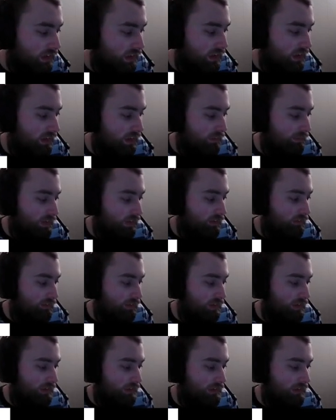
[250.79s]
The bell rang
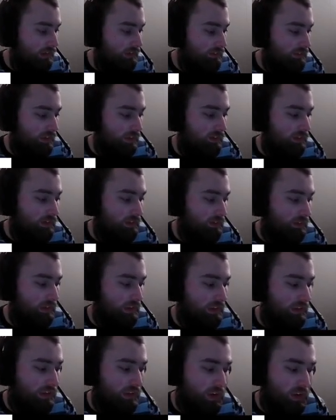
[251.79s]
as FTR was about to hit
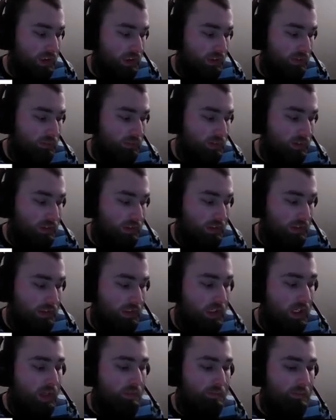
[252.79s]
the shatter machine,
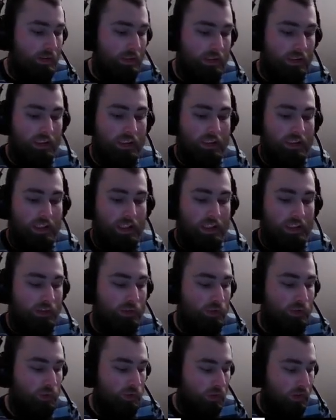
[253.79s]
making it a
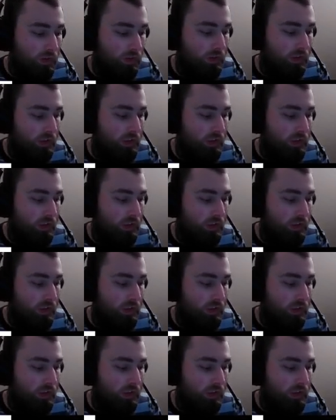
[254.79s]
draw.